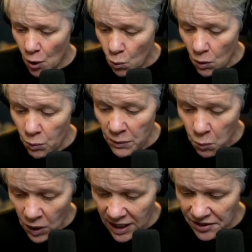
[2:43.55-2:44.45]
What we
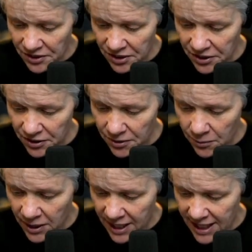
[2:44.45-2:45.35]
want to
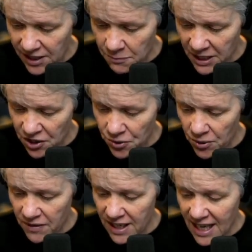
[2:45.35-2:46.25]
do is make
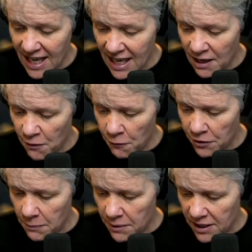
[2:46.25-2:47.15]
sure that
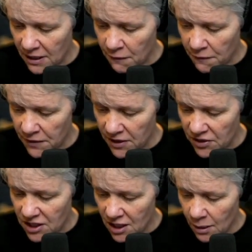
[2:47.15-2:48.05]
everybody
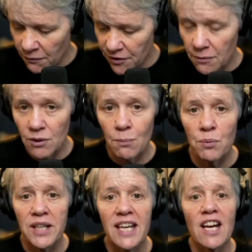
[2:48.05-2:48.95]
feels comfortable
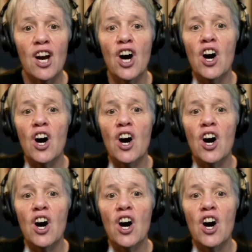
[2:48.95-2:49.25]
bringing